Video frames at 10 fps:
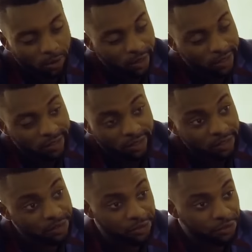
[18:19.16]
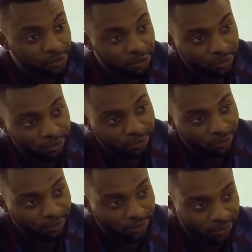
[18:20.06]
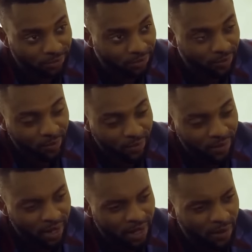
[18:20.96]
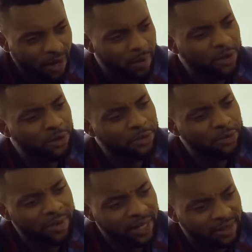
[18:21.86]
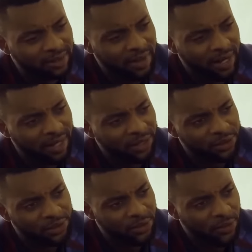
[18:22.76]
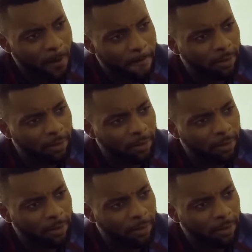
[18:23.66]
Boy, it's not easy, though. What about your roommates back then in school?